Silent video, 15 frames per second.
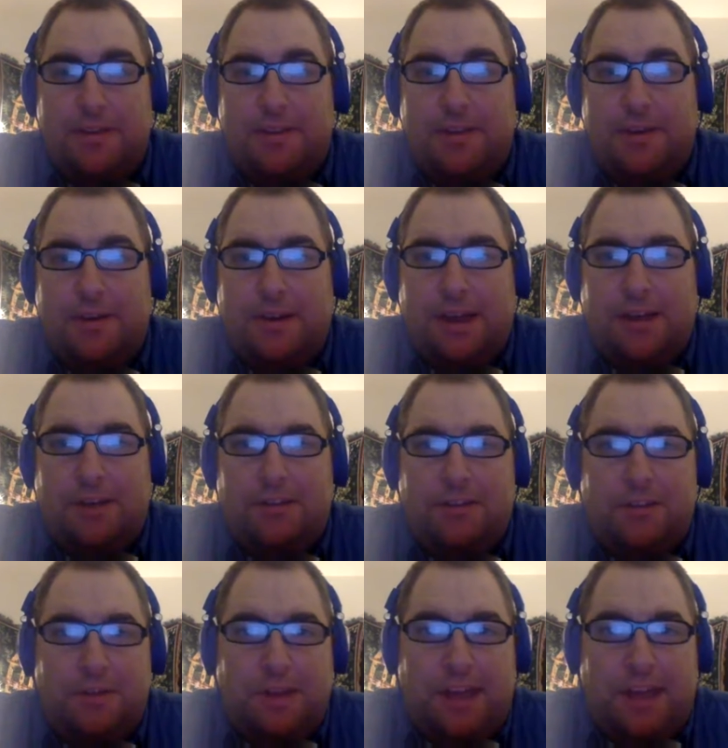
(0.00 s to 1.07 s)
They're now
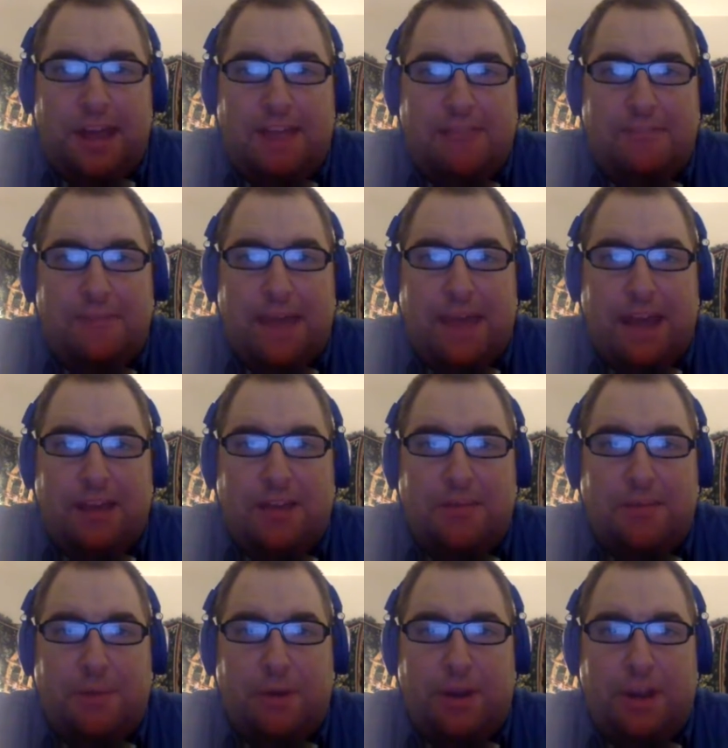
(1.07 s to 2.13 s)
2.5 back of the
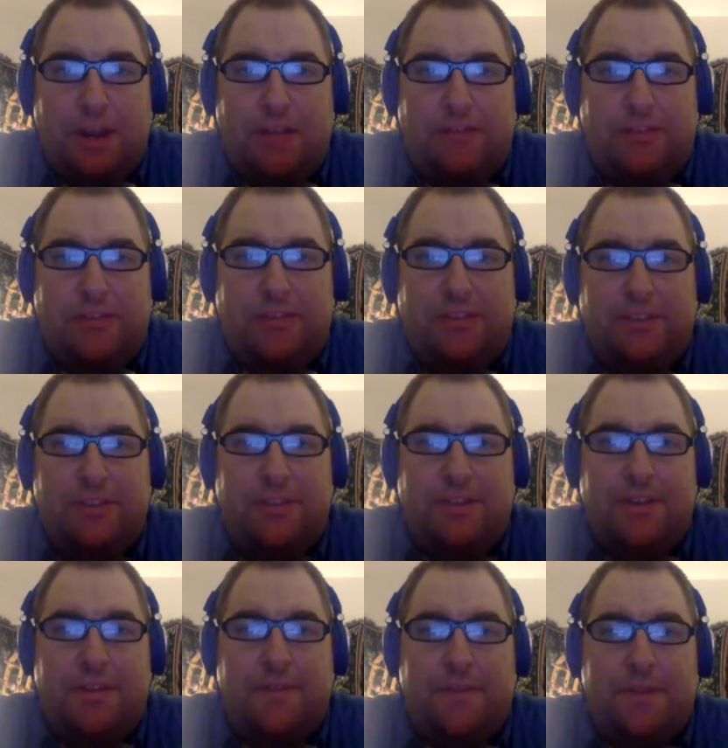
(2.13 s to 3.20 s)
Braves.
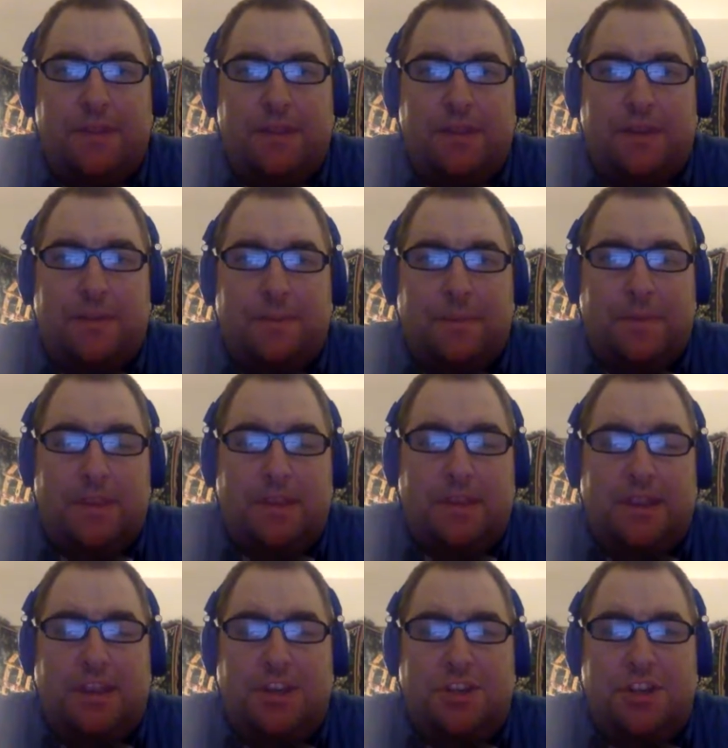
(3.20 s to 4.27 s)

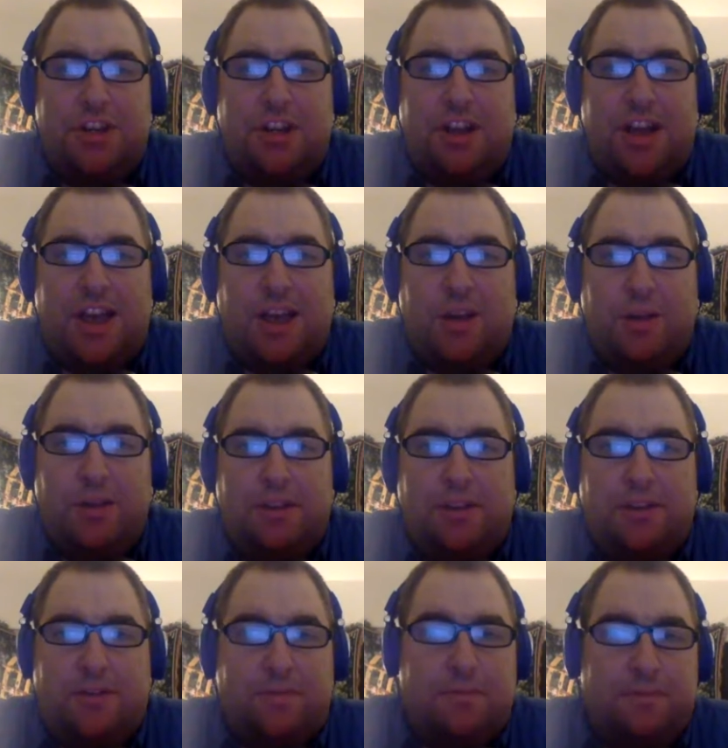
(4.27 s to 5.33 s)
In Chicago,
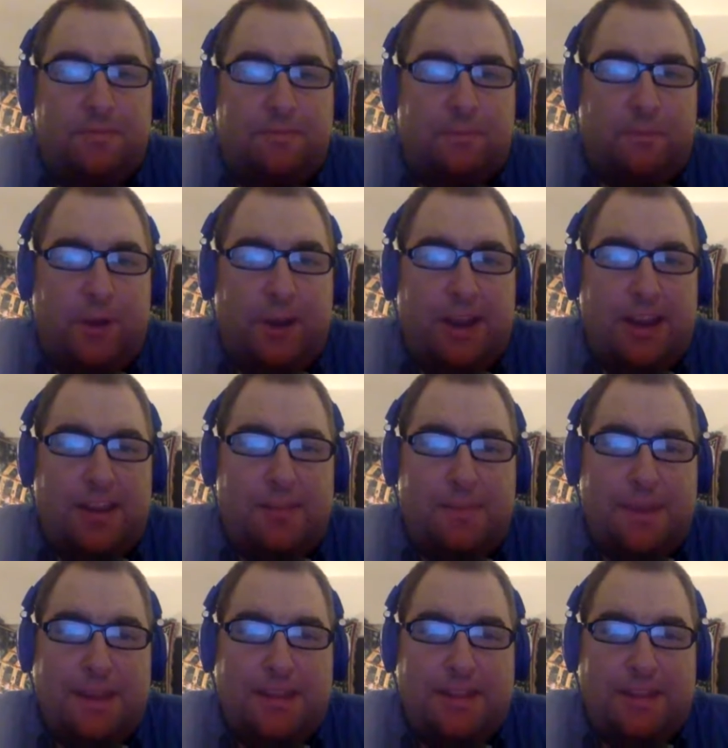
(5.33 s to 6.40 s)
the Reds
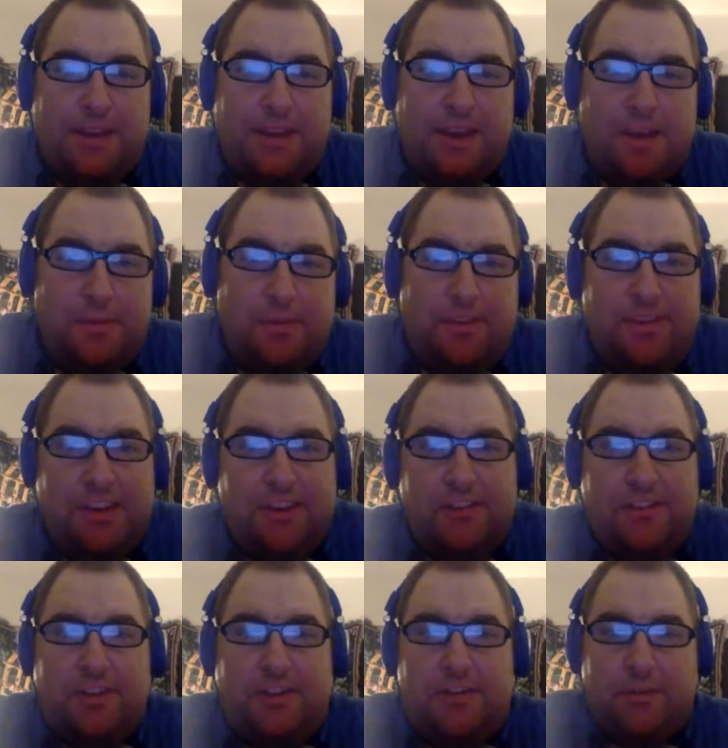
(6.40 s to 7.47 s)
beat the Cubs
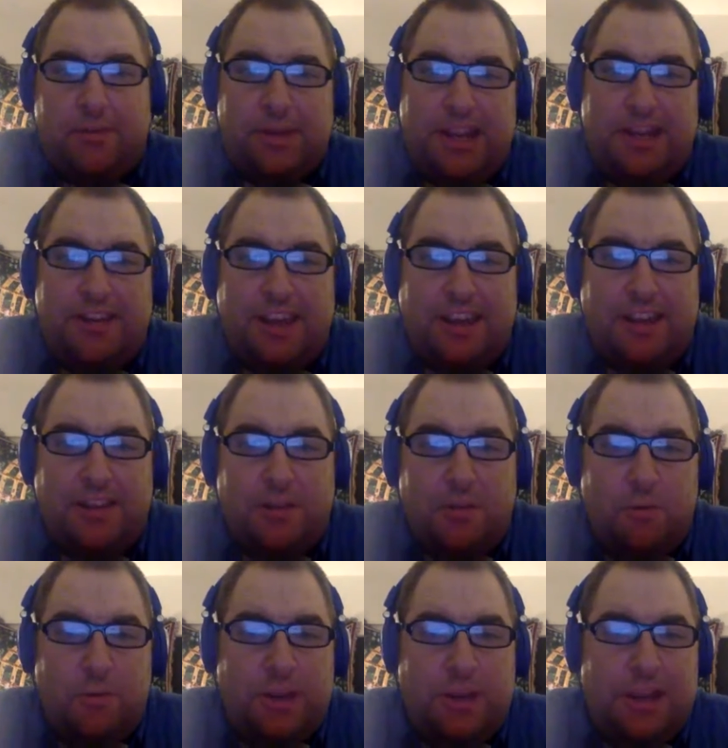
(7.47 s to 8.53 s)
6-3, taking the
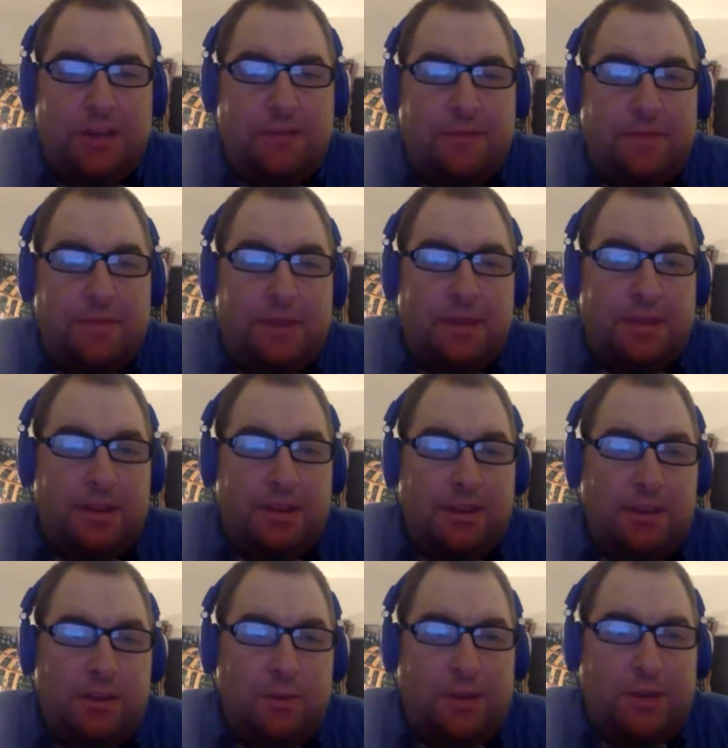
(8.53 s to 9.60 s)
win.
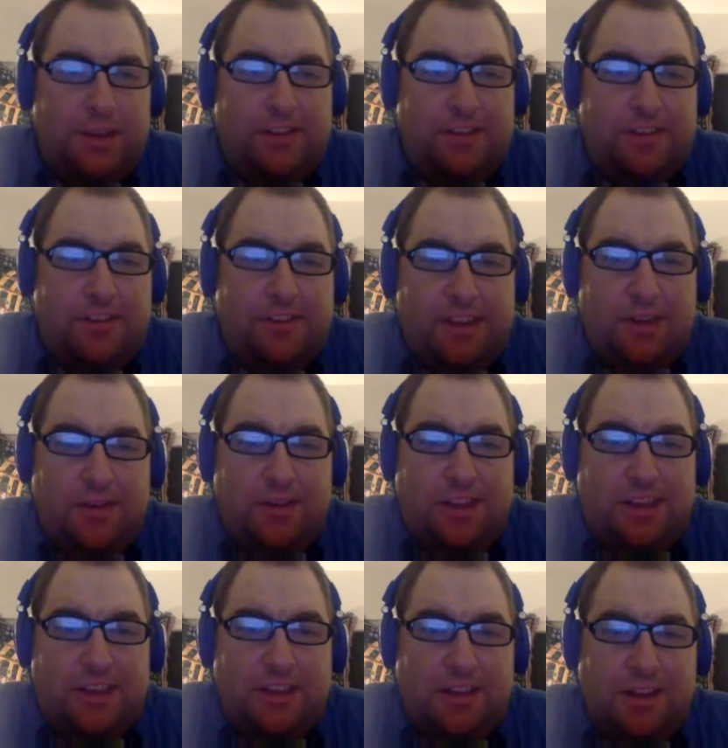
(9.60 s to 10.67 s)
Luis Castillo
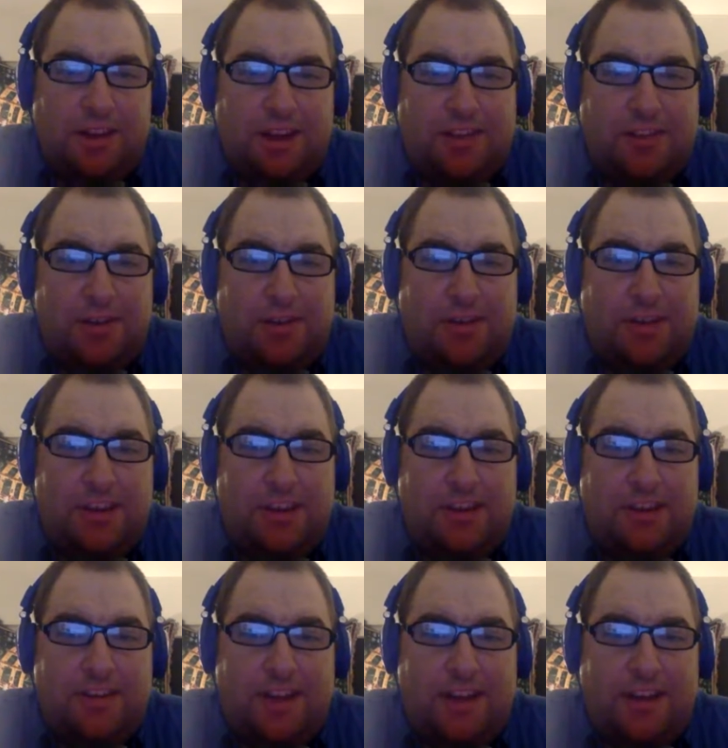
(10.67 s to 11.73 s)
taking the loss. Jose
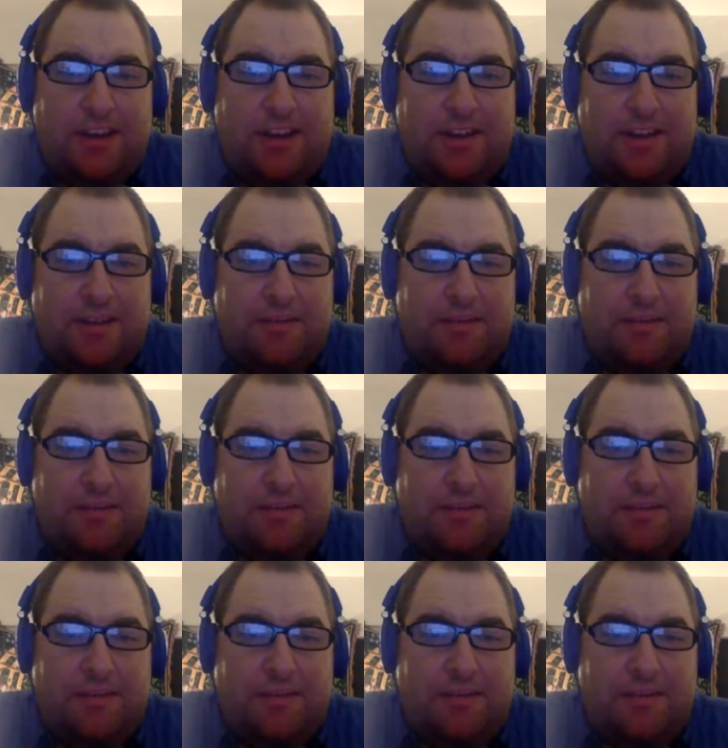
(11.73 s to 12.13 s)
Quintana.